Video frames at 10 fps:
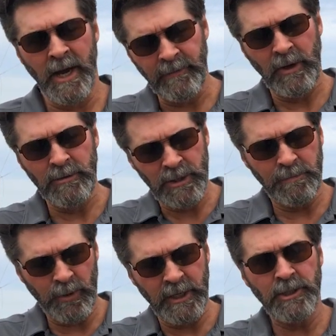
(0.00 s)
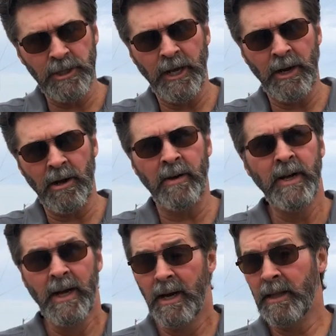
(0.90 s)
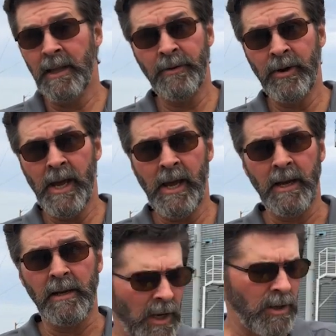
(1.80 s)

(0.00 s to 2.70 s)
You have to use some pressure to get it off, and then rehang it.